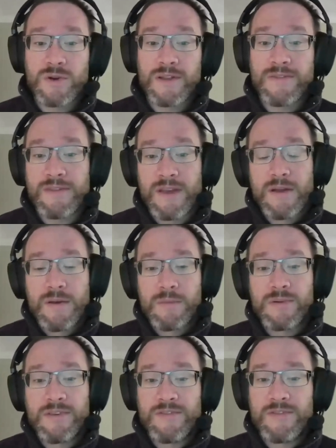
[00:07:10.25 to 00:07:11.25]
ones.
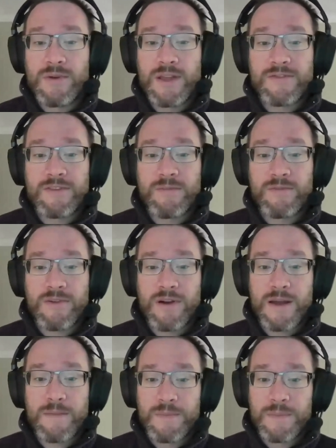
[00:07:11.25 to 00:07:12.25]
Please do hit subscribe